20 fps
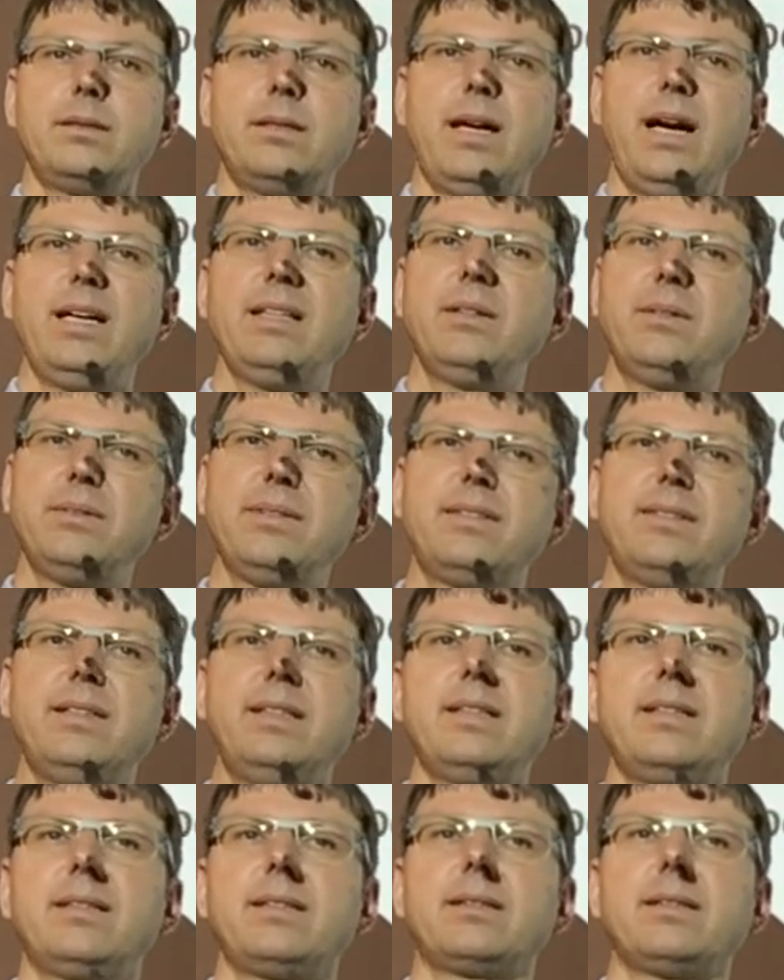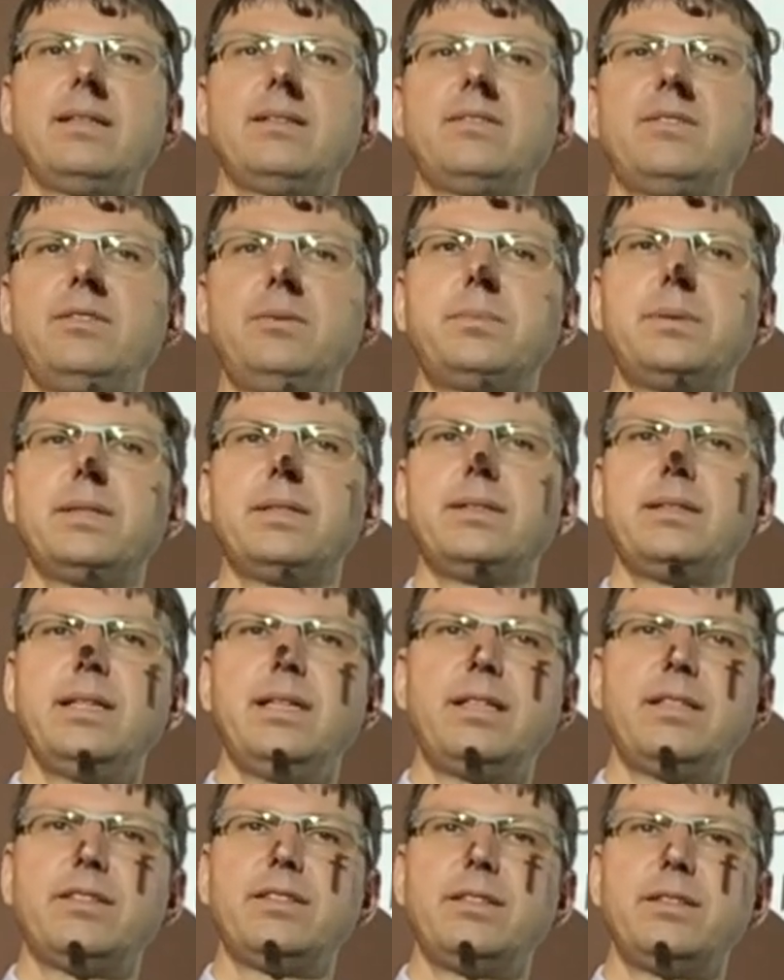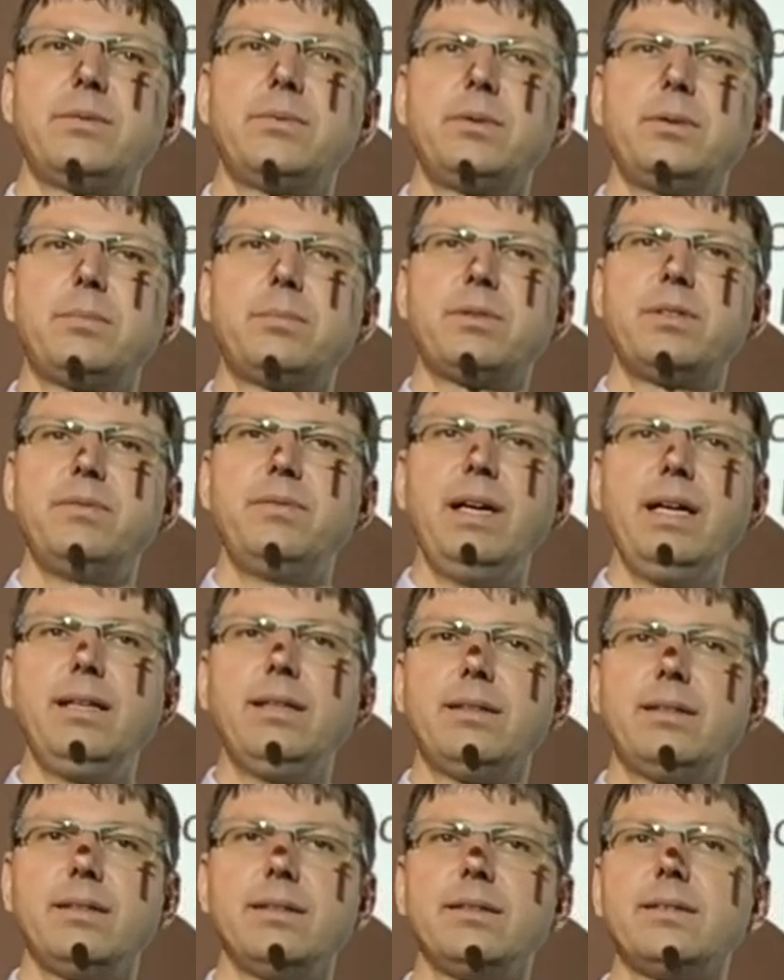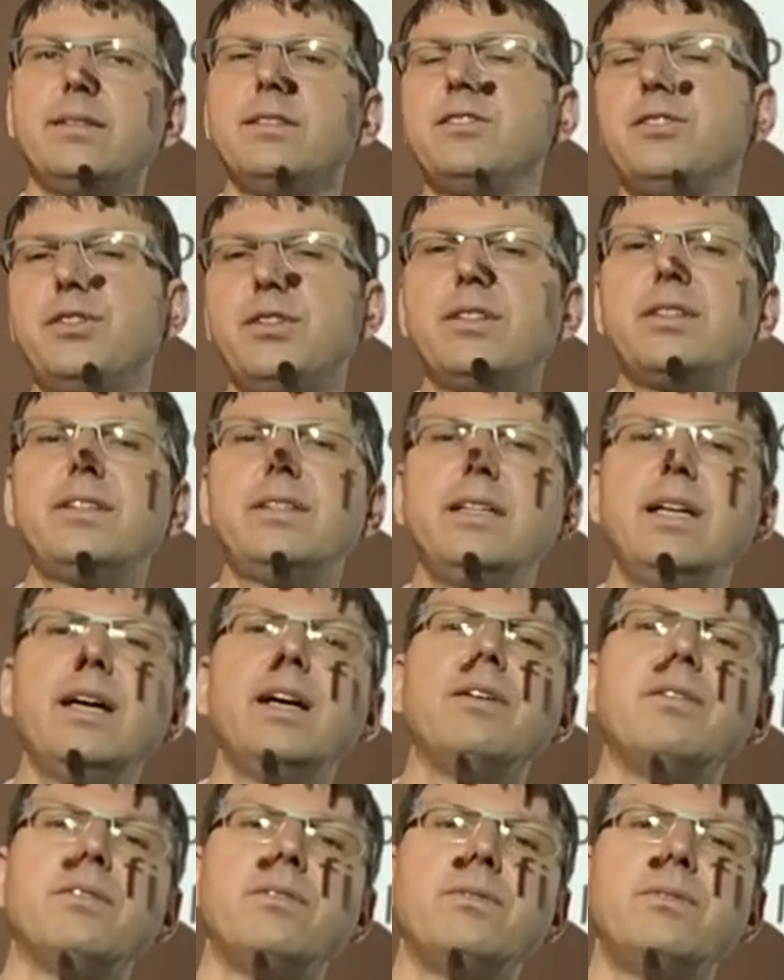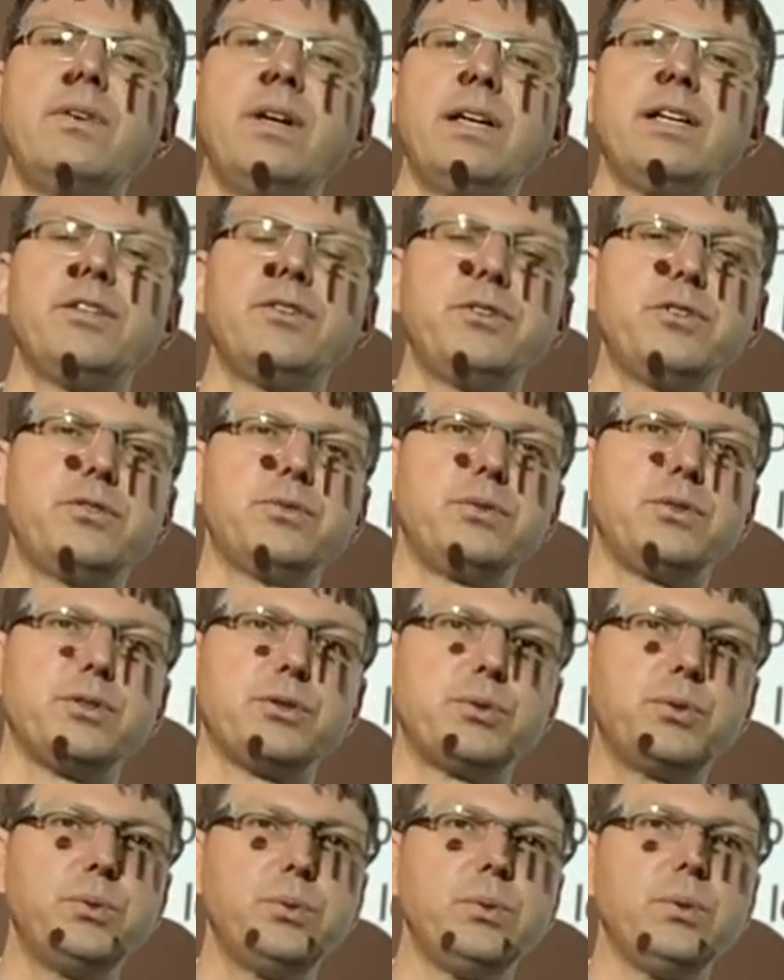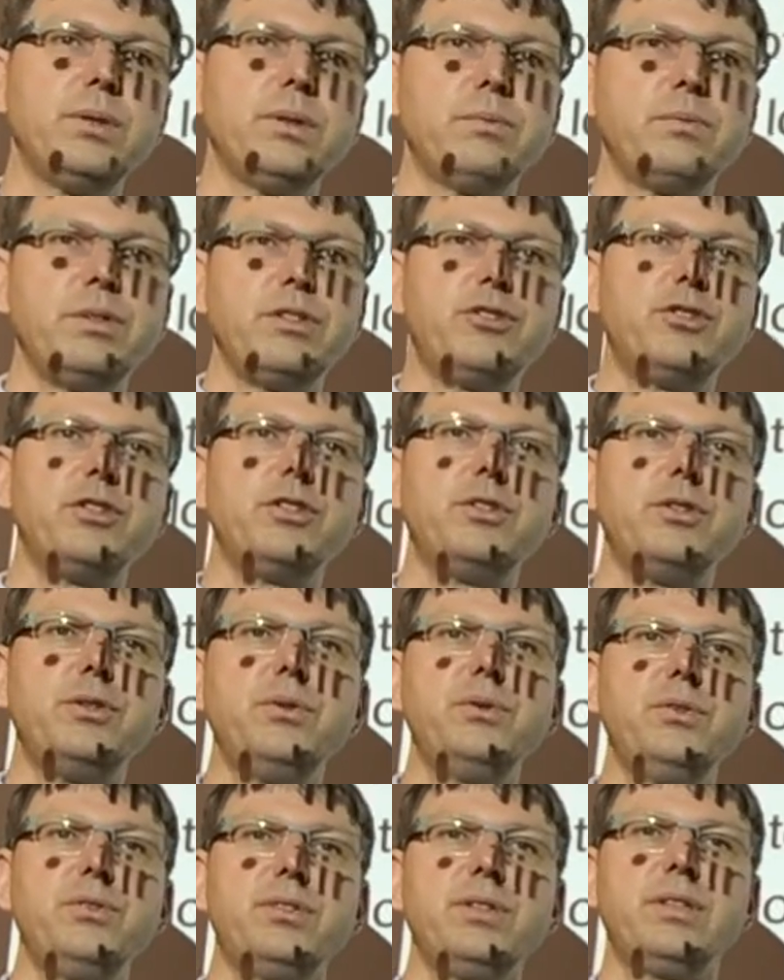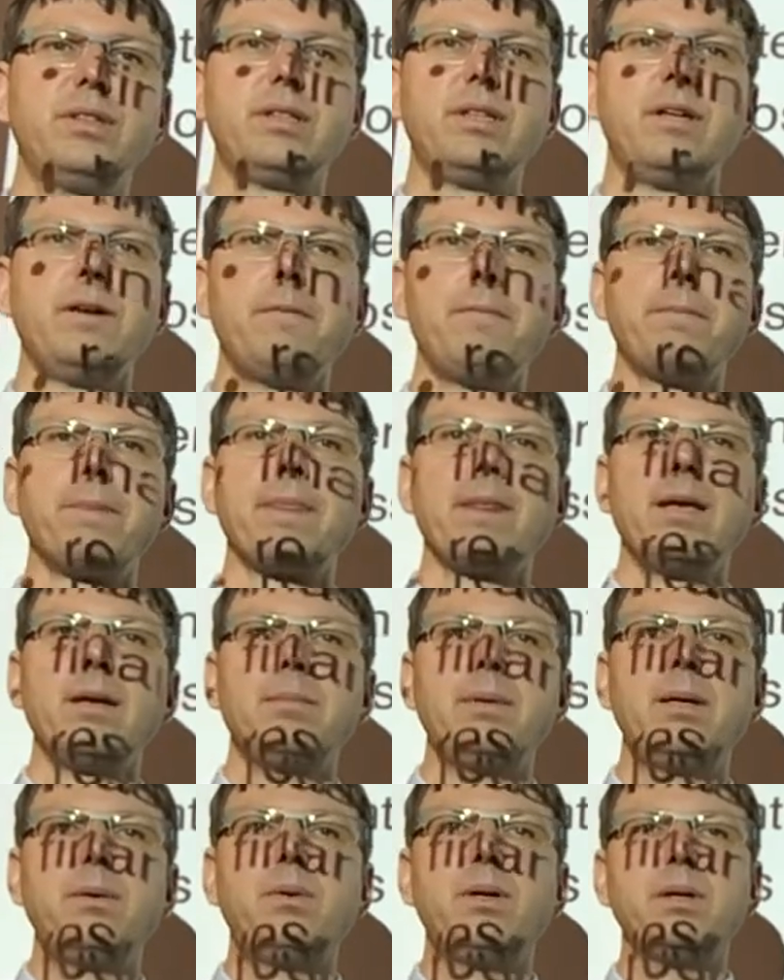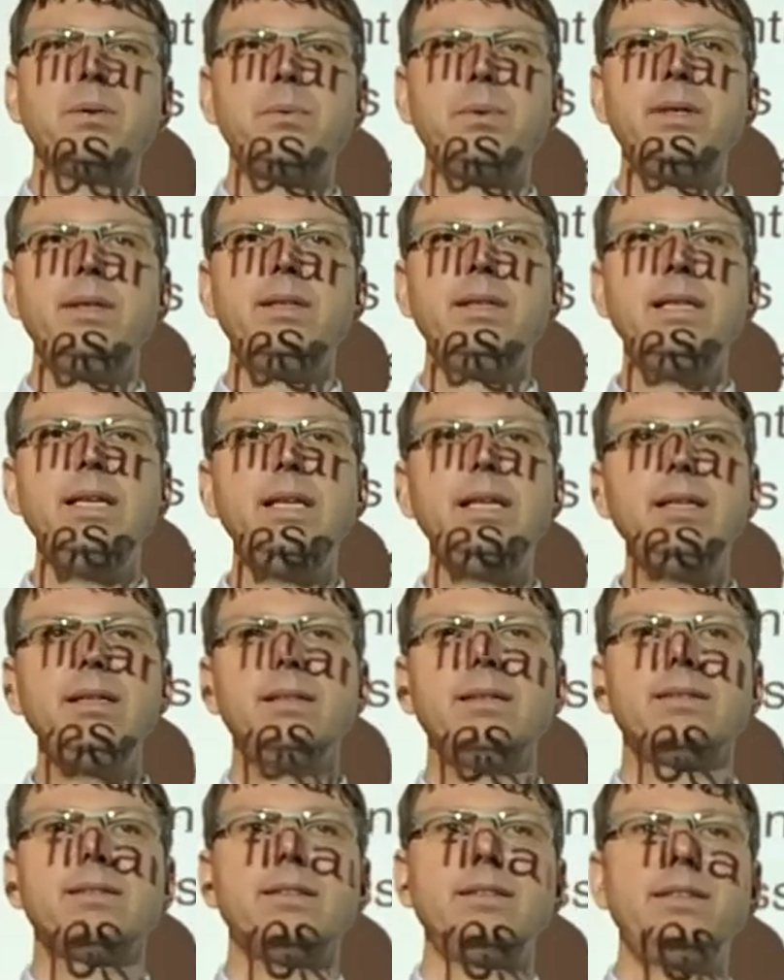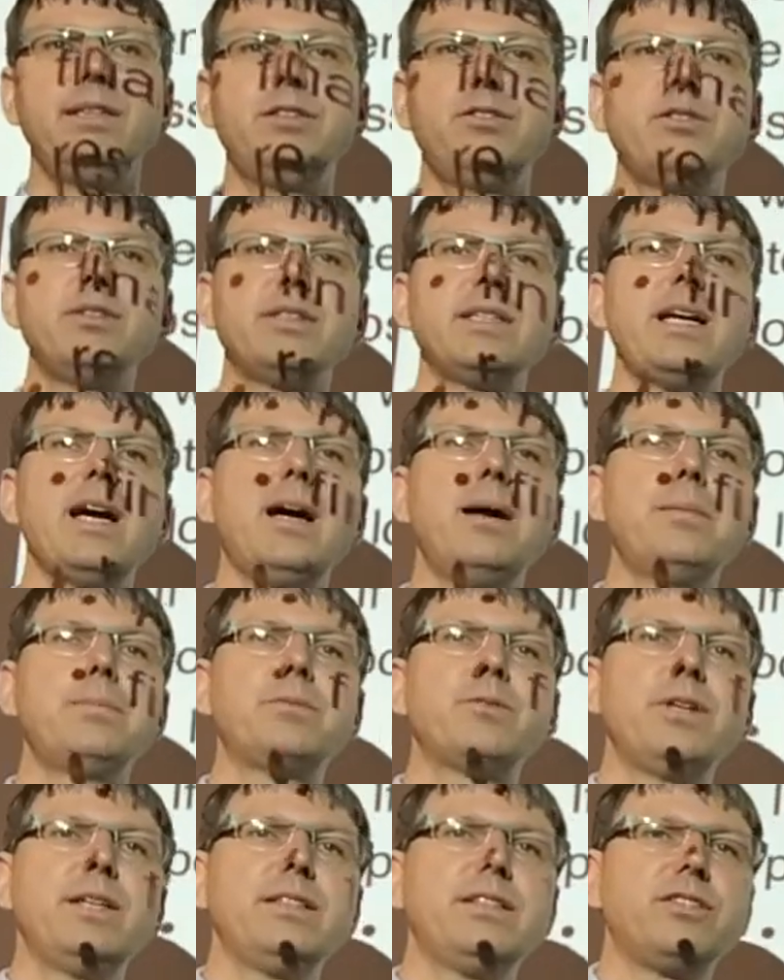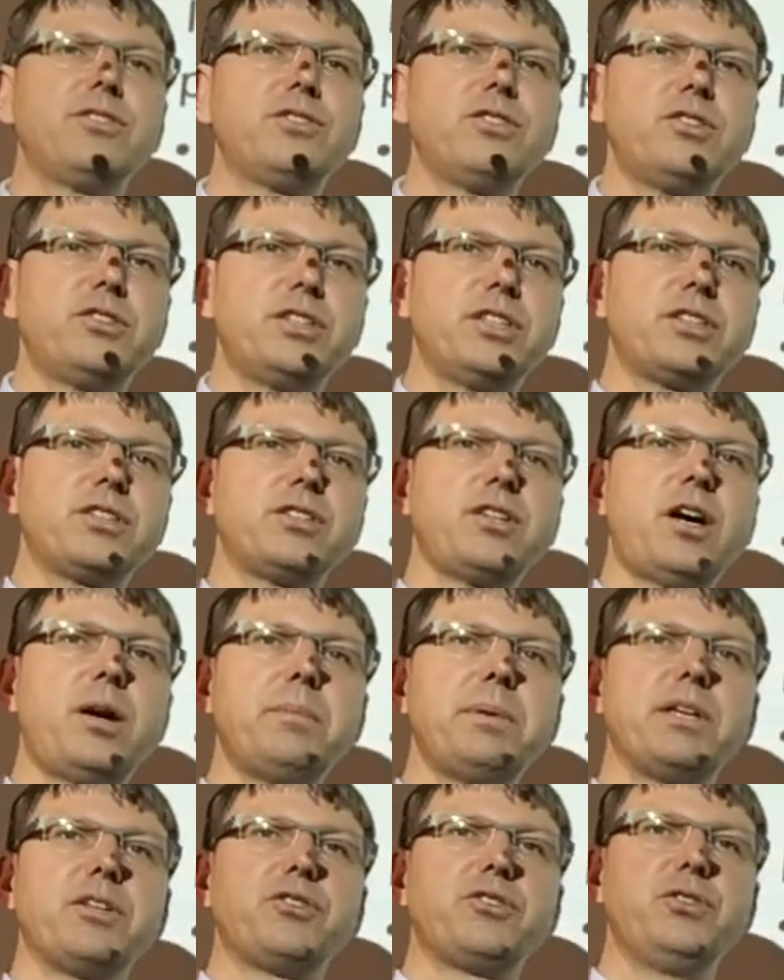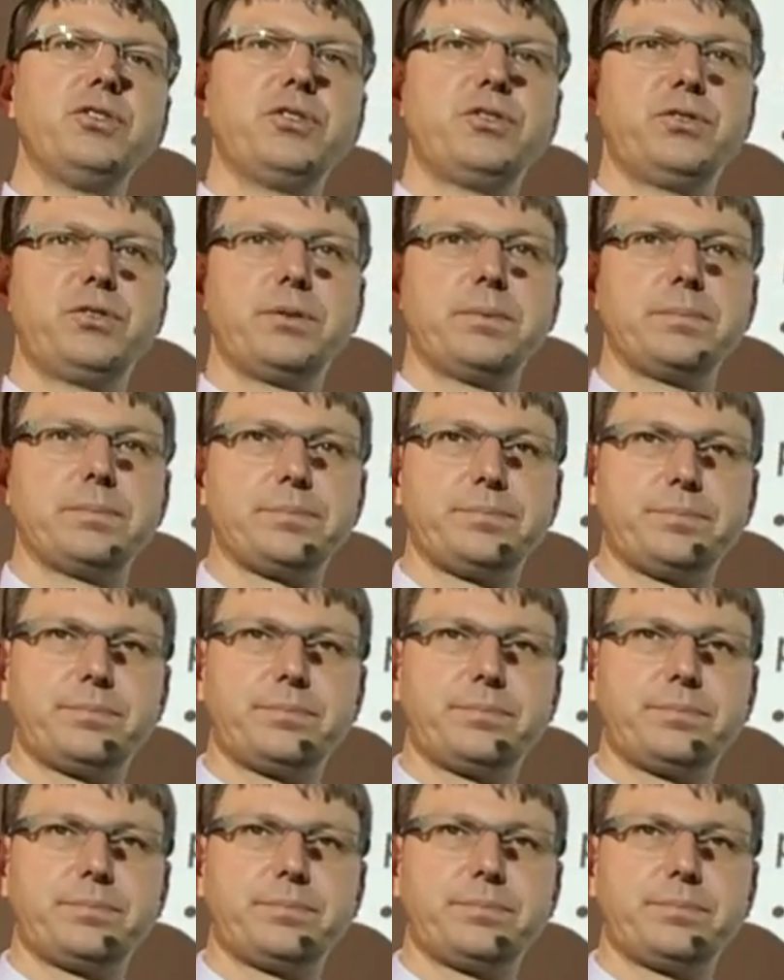I don't think that superintelligence will prevent this. It's certainly a very useful tool, we should use it, but what we need is a digitally upgraded socioeconomic system.